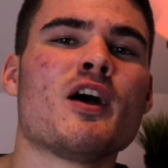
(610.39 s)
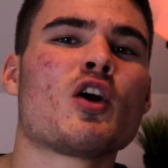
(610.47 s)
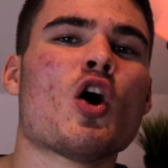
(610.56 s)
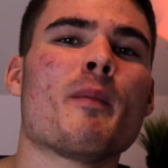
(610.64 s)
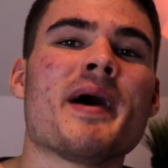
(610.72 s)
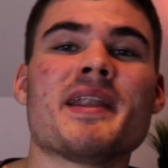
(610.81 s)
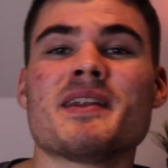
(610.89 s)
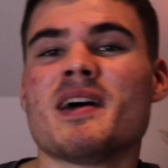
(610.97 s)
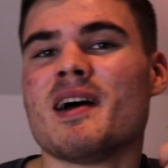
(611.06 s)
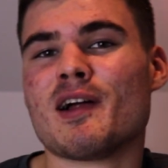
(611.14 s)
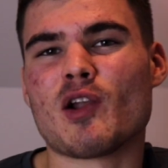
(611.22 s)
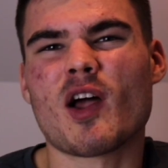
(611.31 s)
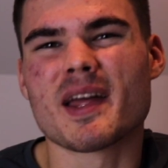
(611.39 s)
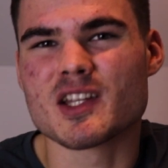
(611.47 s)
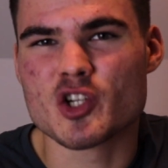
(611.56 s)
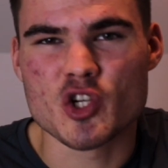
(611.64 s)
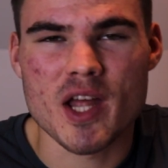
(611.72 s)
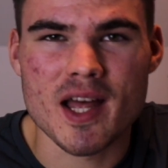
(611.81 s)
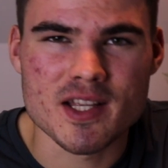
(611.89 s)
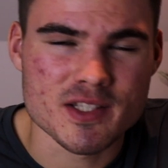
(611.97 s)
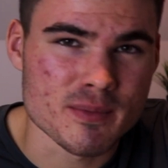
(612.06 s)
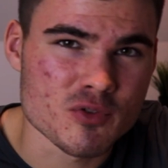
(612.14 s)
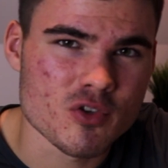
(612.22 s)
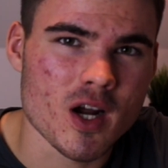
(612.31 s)
Comment, like, share,
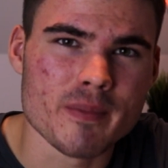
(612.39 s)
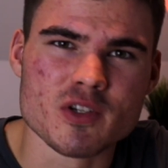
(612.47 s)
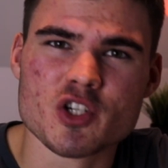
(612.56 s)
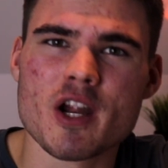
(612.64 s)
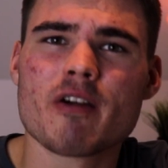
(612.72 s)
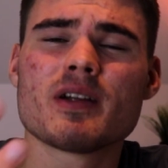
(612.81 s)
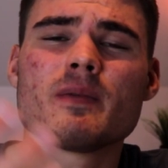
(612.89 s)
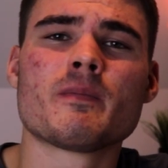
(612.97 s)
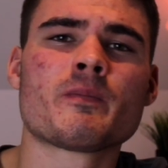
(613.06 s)
subscribe, and share it